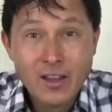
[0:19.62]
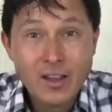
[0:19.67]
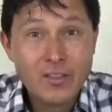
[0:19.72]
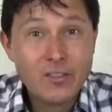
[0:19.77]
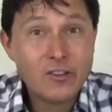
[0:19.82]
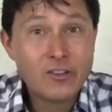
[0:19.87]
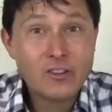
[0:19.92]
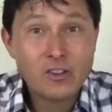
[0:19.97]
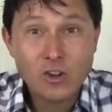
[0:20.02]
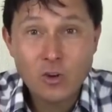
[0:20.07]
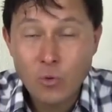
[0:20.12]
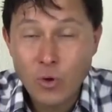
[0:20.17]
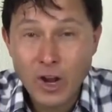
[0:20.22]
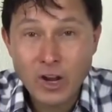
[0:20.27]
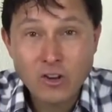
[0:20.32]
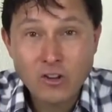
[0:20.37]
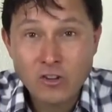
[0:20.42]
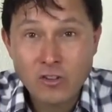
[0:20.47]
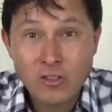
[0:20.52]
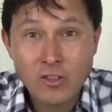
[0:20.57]
And this is a
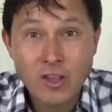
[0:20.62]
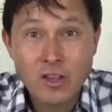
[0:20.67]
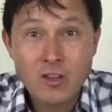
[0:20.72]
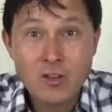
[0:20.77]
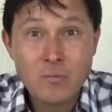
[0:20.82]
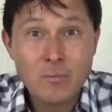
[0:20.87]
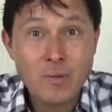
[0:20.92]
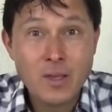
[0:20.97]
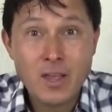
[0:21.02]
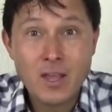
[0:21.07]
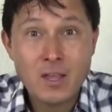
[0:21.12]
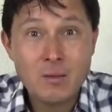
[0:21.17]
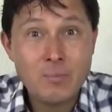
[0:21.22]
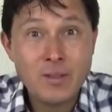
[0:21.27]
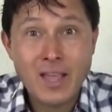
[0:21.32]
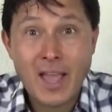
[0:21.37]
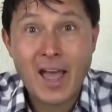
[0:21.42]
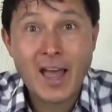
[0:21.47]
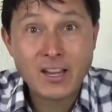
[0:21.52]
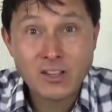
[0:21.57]
question that you may
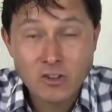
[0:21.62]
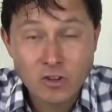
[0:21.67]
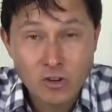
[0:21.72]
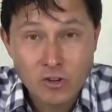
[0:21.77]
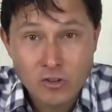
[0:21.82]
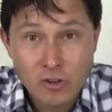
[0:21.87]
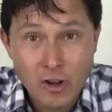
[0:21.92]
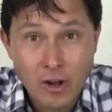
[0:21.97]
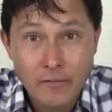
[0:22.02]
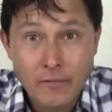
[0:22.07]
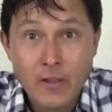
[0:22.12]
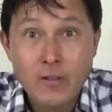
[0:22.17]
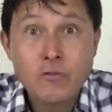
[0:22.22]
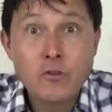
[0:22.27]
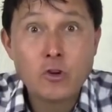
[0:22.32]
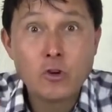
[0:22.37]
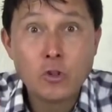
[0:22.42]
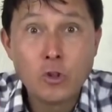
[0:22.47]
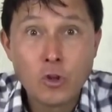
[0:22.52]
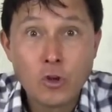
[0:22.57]
be asking yourself
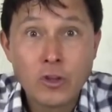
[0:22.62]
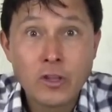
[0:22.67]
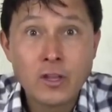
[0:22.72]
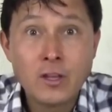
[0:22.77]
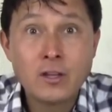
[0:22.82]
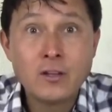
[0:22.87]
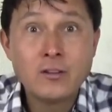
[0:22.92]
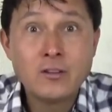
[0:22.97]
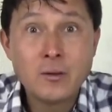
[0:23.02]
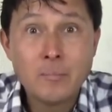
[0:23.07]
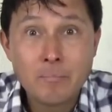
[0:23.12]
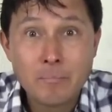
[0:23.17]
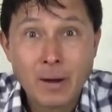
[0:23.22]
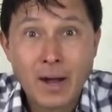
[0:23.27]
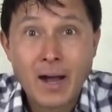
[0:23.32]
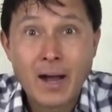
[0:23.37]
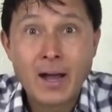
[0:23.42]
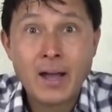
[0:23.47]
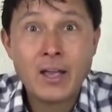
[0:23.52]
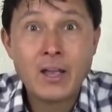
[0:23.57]
if you're looking to
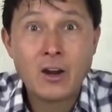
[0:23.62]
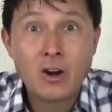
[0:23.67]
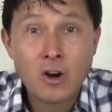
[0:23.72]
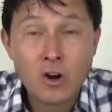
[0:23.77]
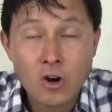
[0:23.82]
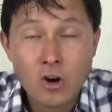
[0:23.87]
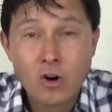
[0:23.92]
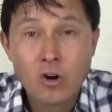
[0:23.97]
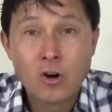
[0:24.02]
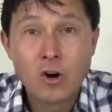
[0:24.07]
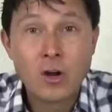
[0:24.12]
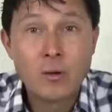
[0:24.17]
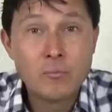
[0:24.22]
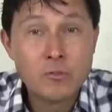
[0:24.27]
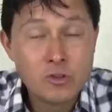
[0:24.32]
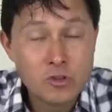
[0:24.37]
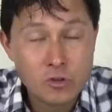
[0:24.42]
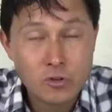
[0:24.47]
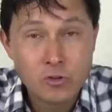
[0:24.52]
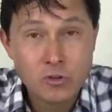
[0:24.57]
buy a
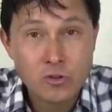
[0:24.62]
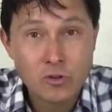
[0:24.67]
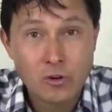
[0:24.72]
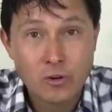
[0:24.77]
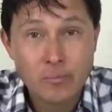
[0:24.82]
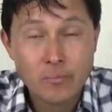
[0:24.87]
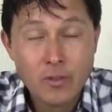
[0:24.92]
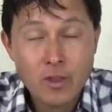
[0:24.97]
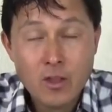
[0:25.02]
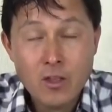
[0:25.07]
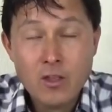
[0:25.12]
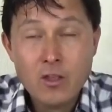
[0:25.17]
Hurom juicer.